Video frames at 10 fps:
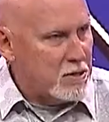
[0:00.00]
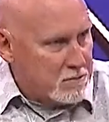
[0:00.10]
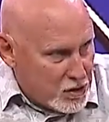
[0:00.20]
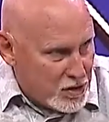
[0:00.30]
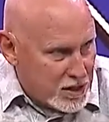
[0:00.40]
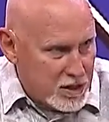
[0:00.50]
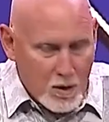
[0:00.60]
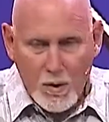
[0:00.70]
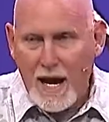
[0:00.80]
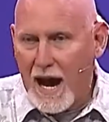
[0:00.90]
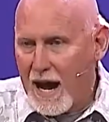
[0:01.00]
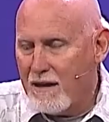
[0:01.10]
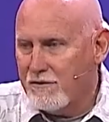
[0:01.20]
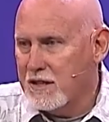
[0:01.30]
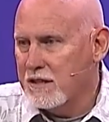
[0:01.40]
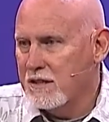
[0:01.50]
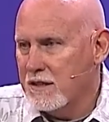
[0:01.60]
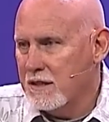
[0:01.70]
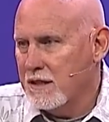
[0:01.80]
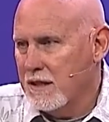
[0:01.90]
community that we have in
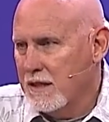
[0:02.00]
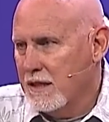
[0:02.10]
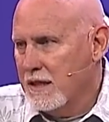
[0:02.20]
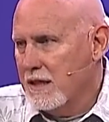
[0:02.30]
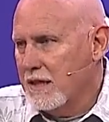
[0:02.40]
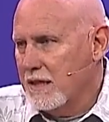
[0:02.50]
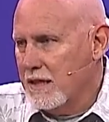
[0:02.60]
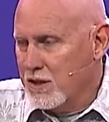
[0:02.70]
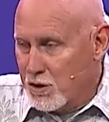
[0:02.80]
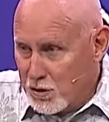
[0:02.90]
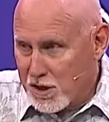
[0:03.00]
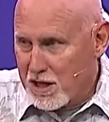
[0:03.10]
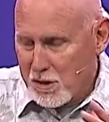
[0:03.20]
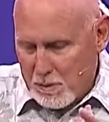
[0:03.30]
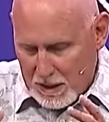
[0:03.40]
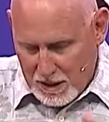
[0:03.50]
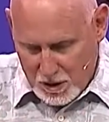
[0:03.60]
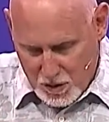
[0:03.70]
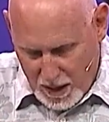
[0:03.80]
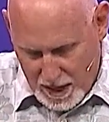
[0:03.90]
the New Testament
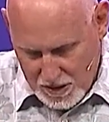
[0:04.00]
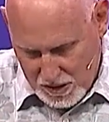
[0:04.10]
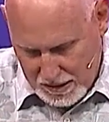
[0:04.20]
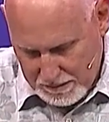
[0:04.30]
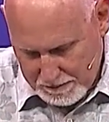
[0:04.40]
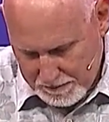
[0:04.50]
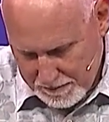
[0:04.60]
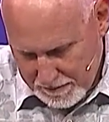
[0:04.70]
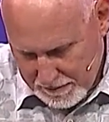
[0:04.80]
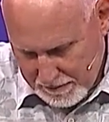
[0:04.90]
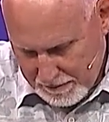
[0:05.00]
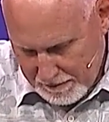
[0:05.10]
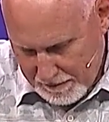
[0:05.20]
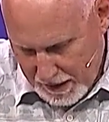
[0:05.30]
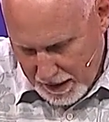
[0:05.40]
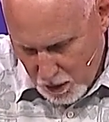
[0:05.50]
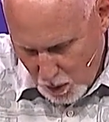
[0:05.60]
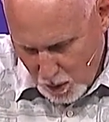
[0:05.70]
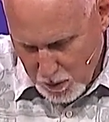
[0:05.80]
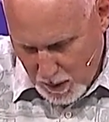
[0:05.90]
in Christ and
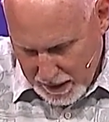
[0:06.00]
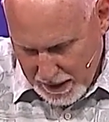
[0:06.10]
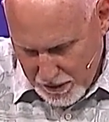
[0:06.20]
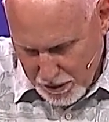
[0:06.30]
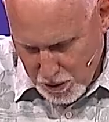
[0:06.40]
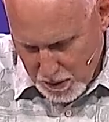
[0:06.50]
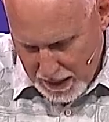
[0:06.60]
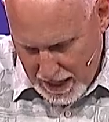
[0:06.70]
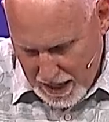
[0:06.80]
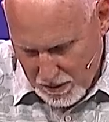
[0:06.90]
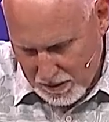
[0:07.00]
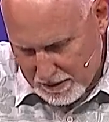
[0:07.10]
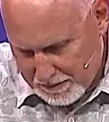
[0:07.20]
hold one another to account.